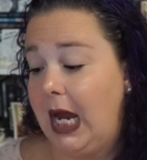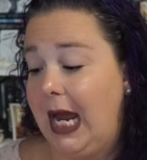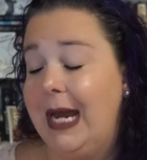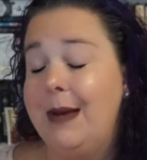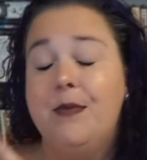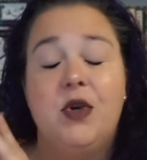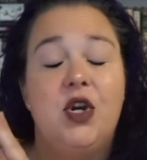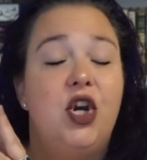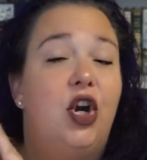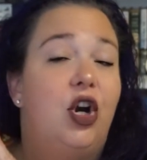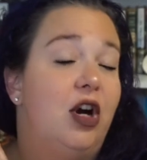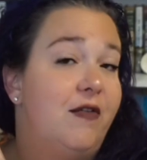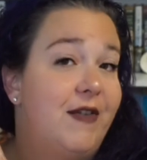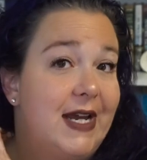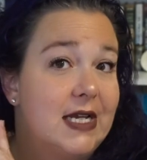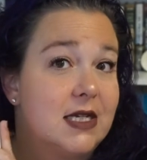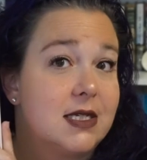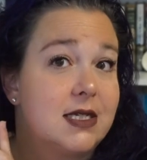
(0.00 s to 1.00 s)
I'm
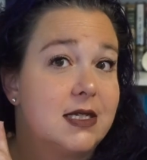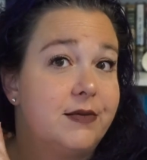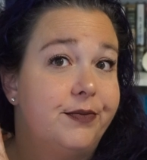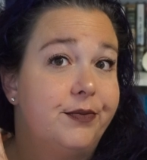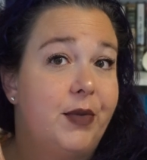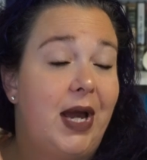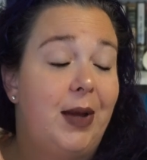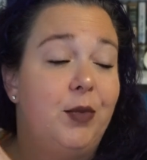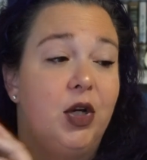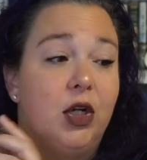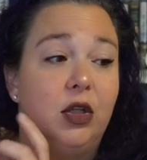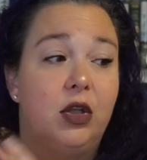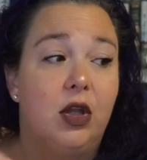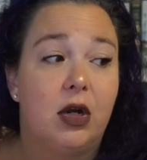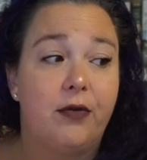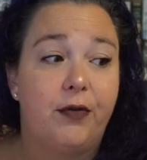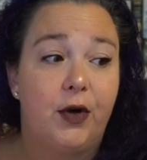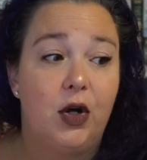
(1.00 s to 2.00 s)
nervous. I'm going to
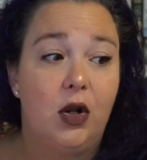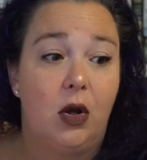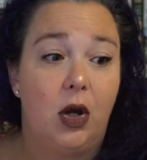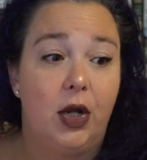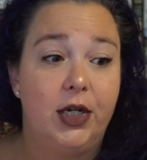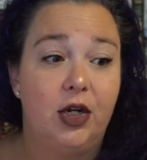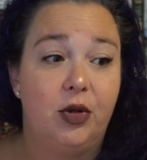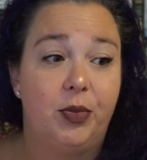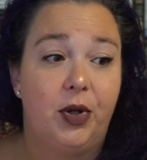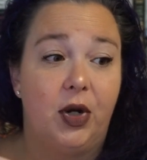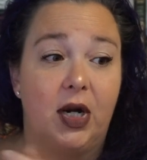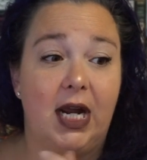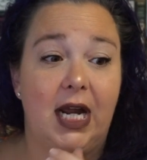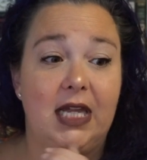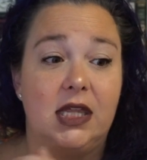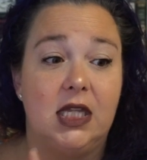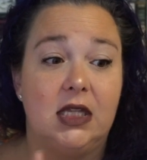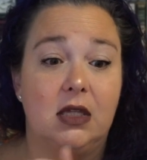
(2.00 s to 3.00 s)
look for an audiobook.
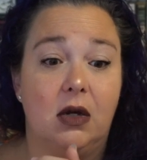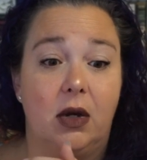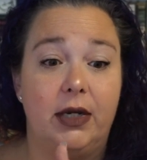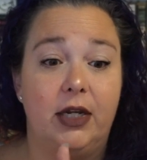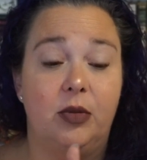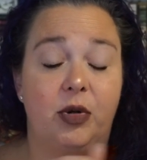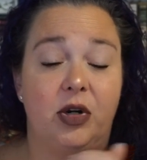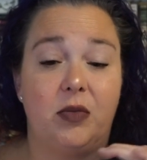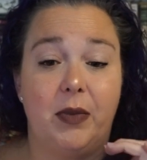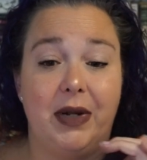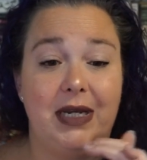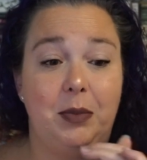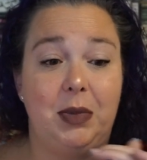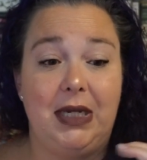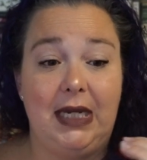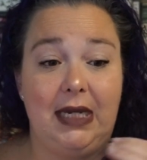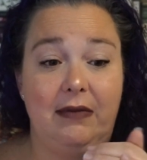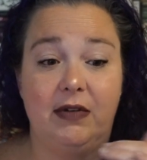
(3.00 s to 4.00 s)
I think the audiobook might
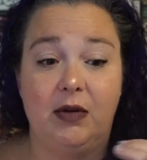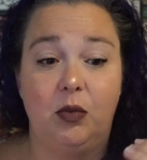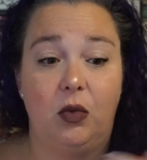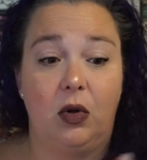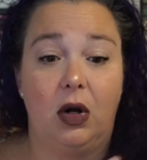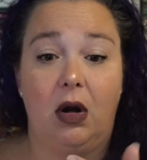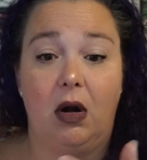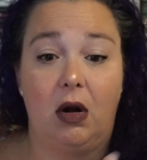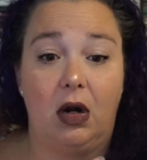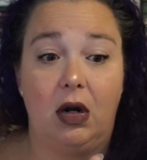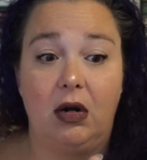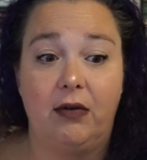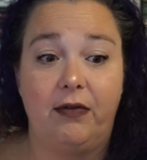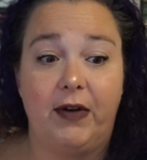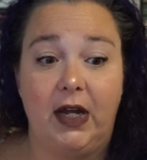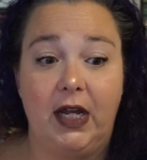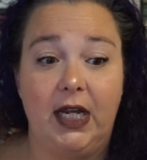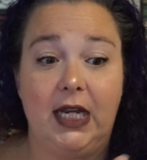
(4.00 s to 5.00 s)
be even more
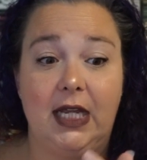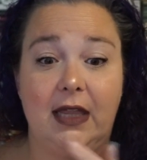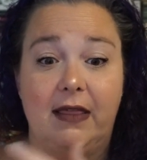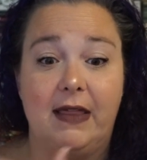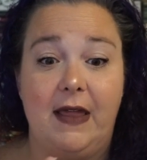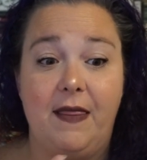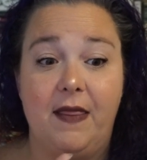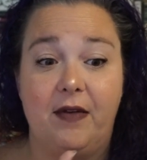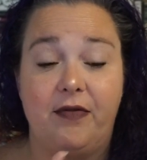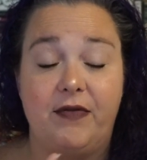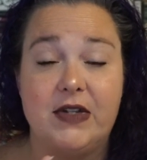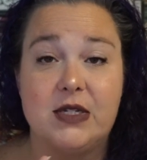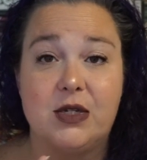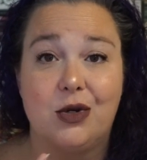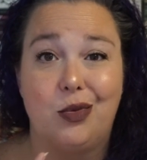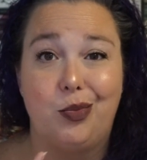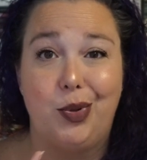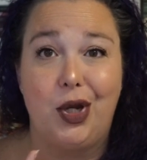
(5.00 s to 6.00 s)
horrifying than the
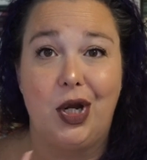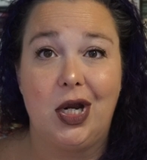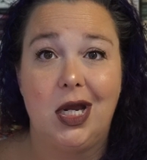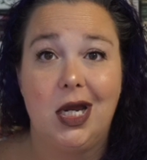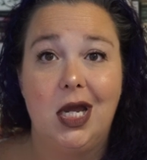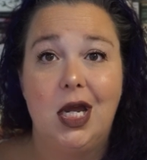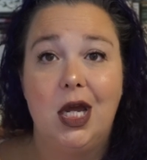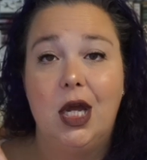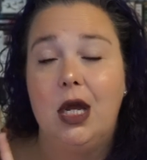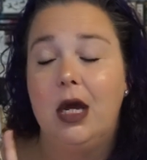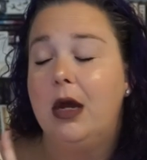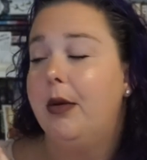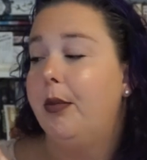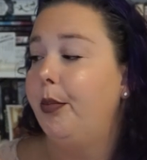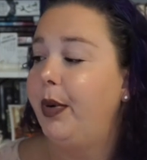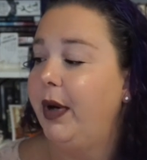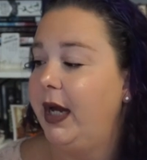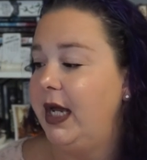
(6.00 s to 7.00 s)
physical book,
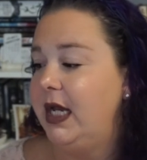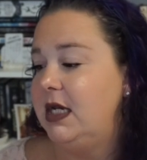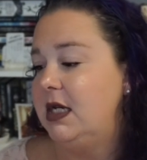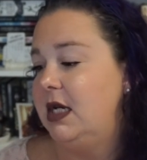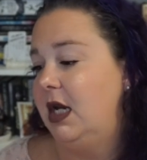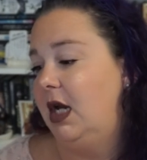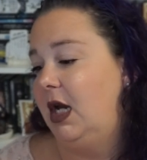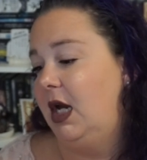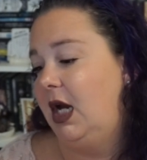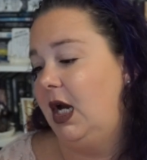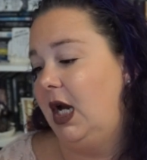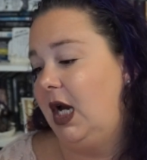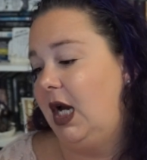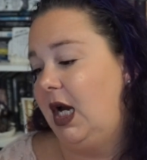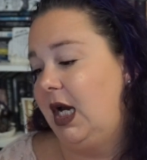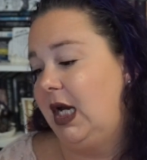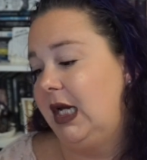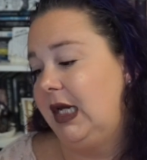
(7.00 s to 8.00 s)
but
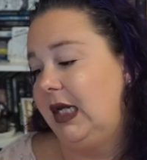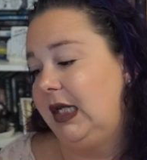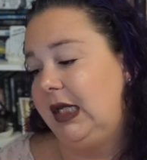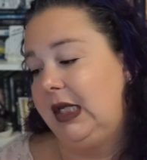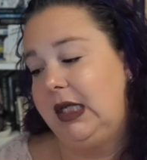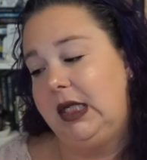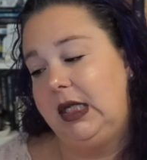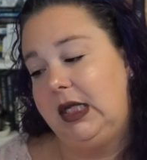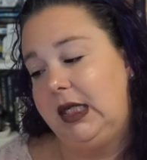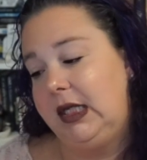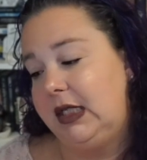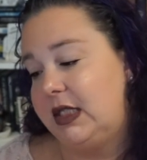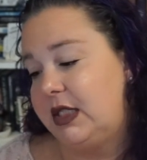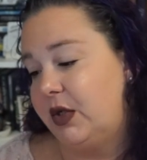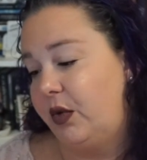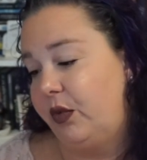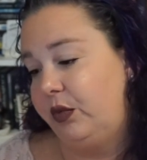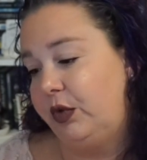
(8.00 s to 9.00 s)
I
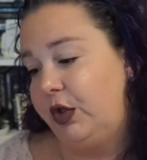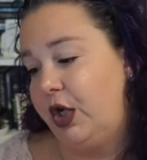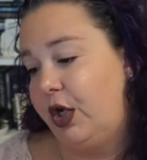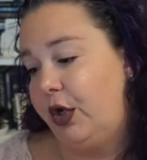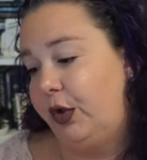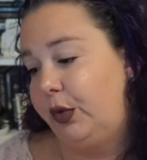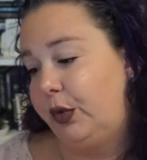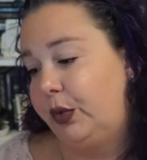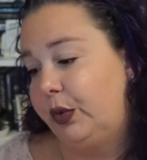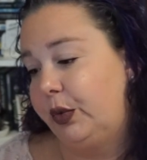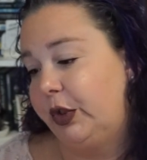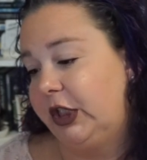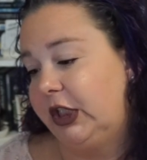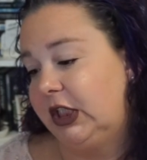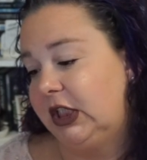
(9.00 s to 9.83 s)
don't know.